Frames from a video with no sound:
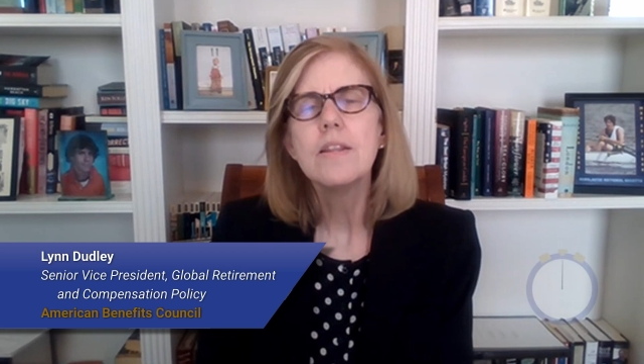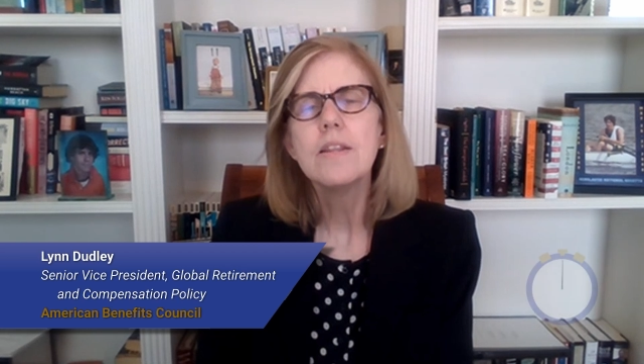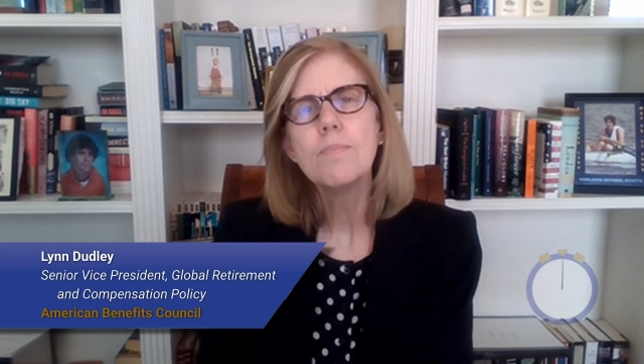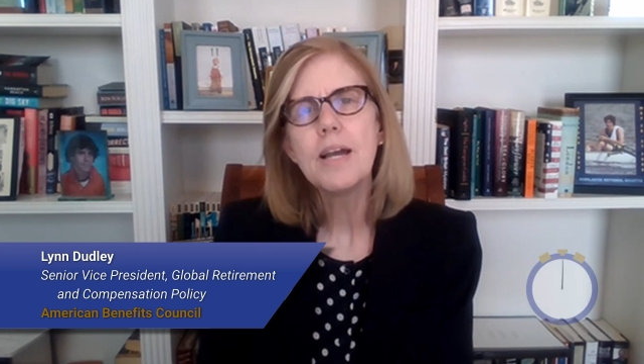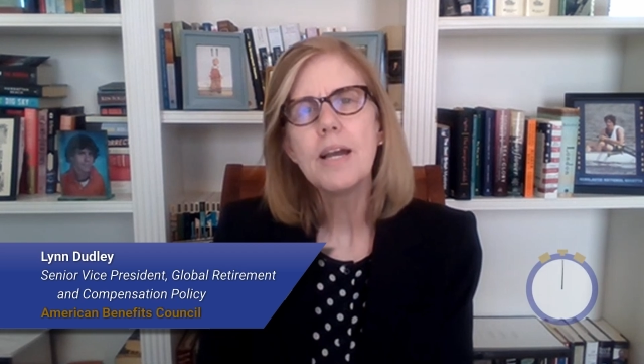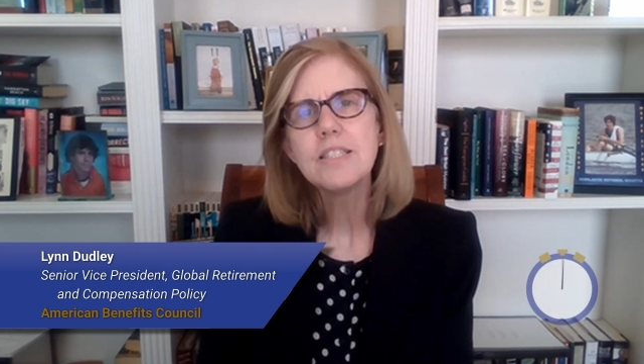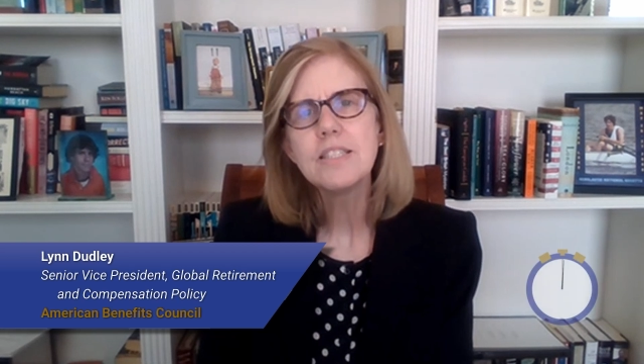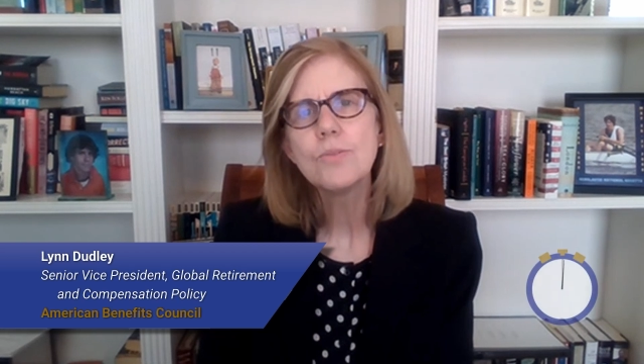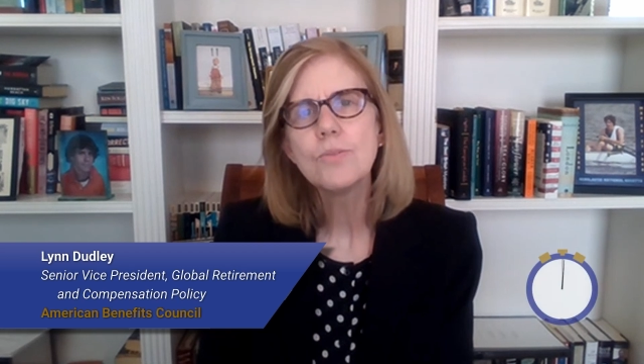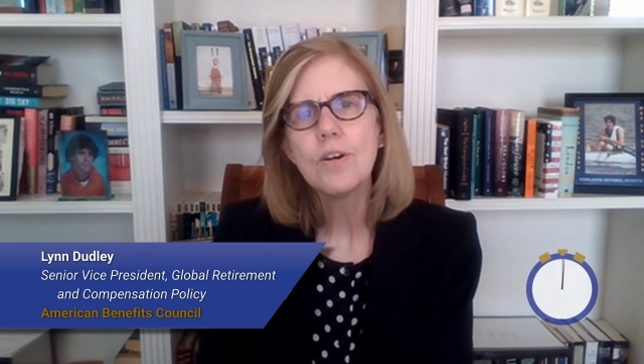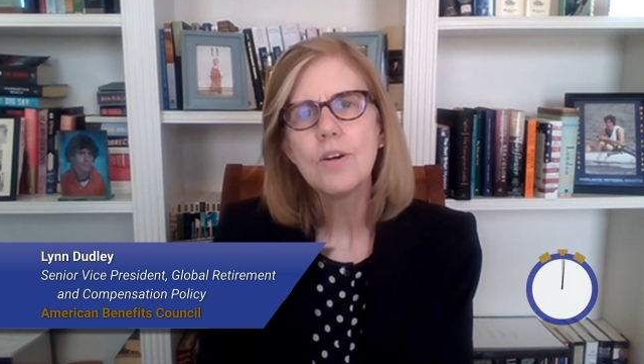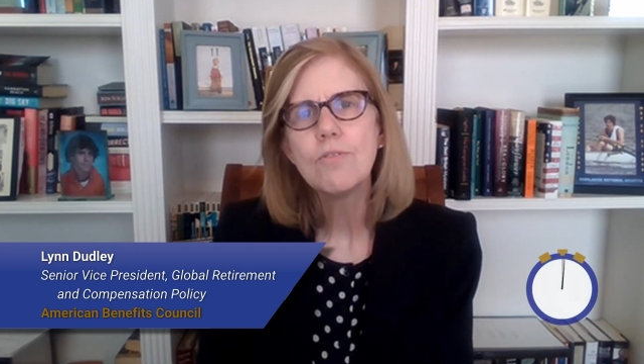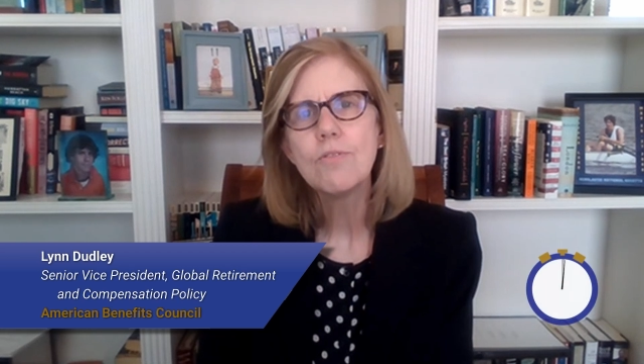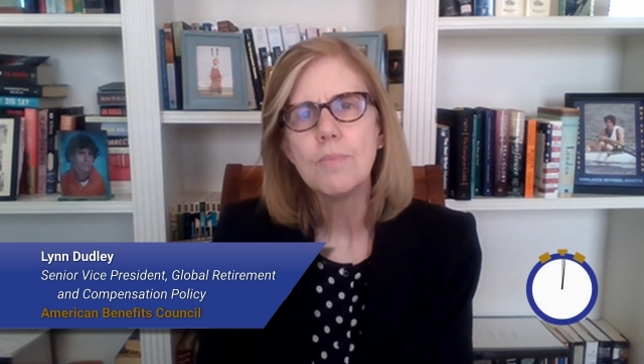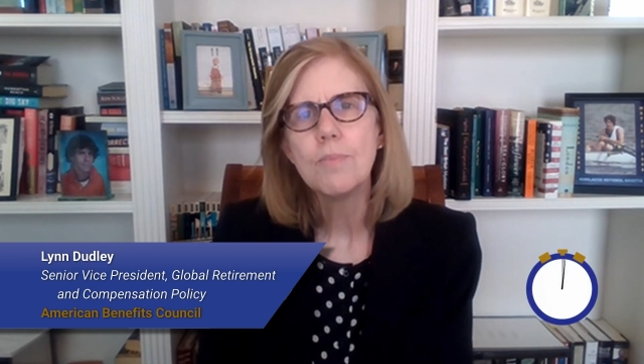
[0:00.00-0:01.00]
The past
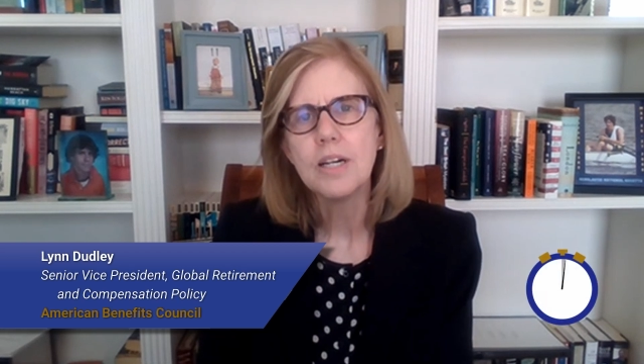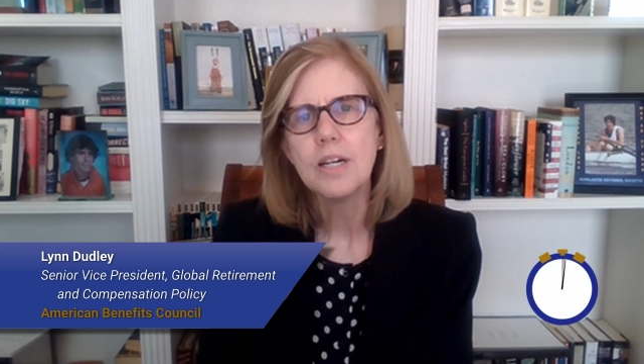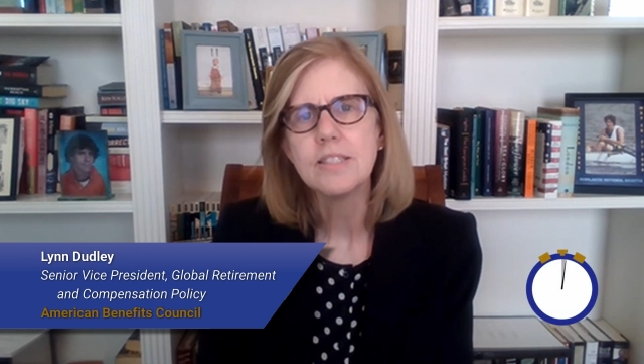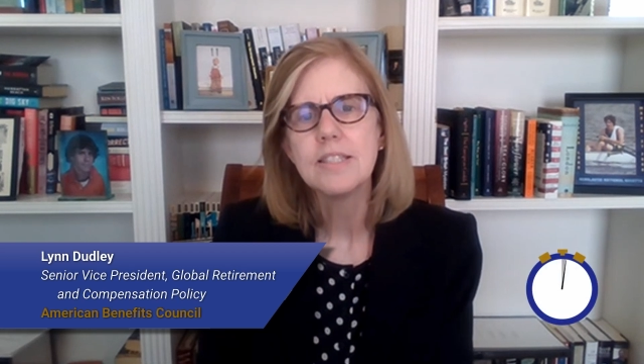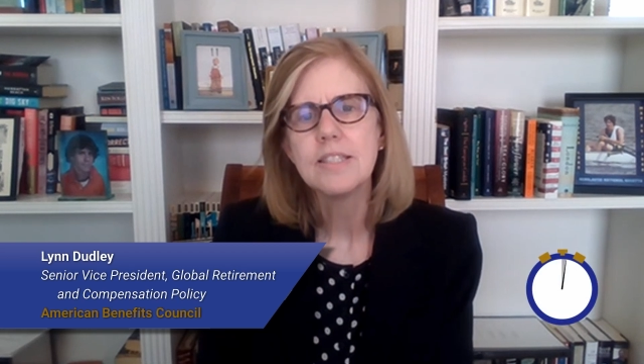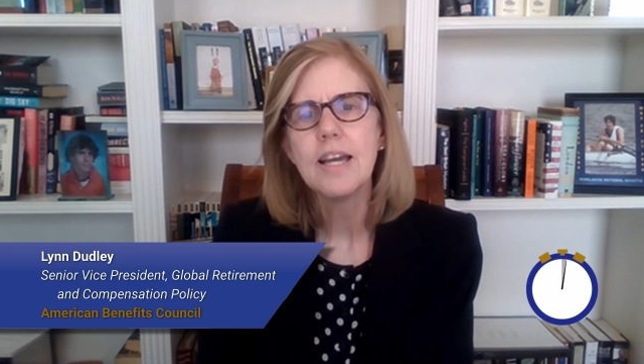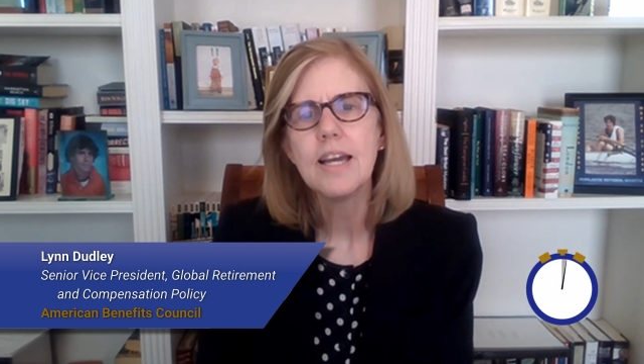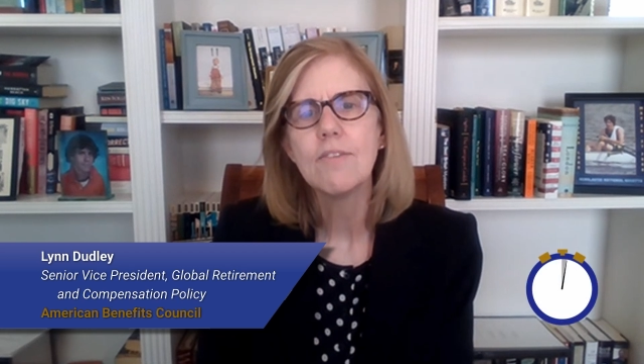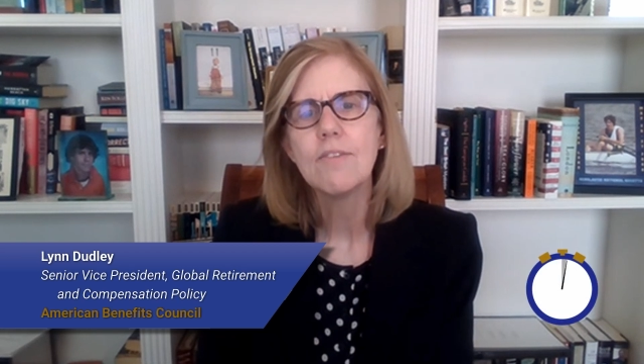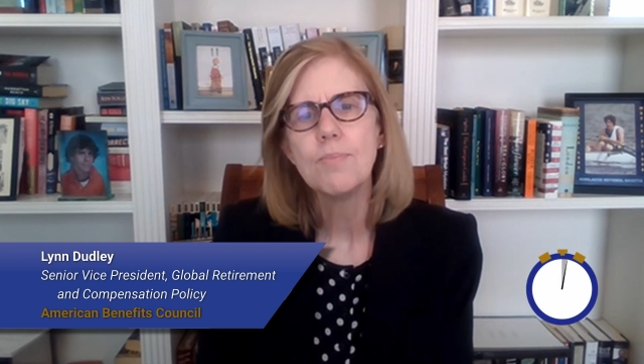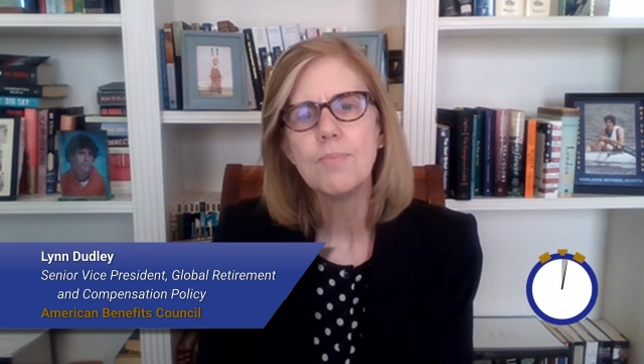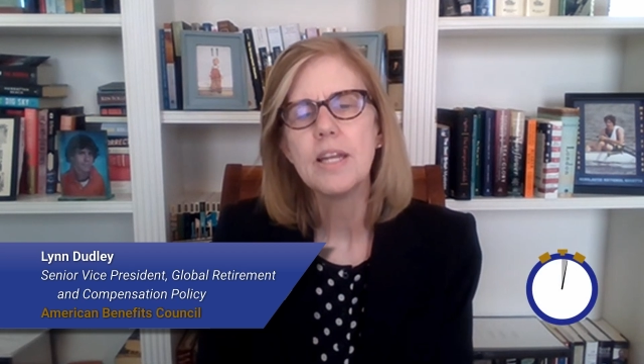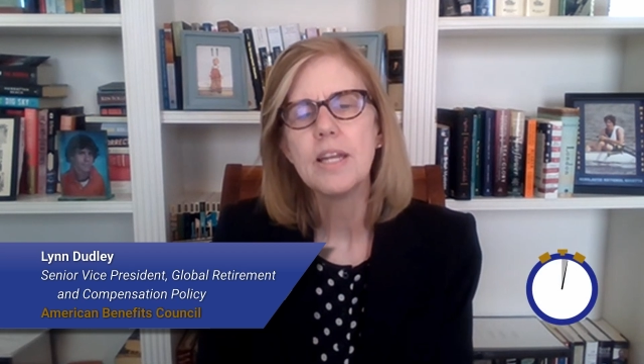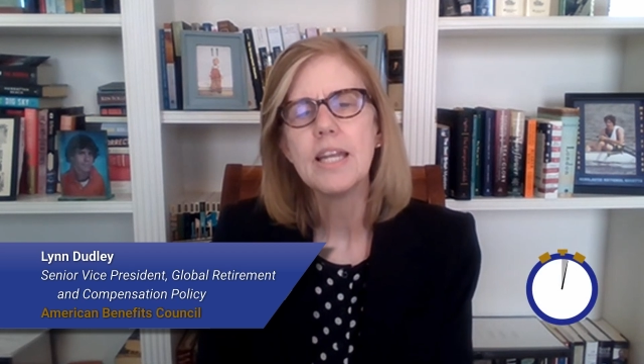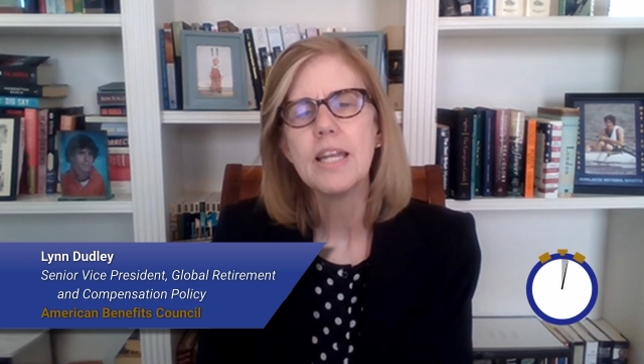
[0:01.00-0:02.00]
12 months
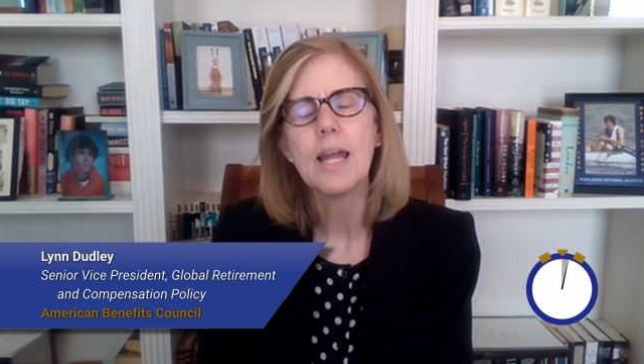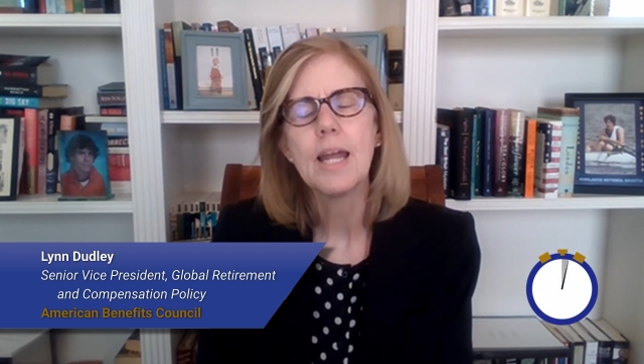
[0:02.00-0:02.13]
have been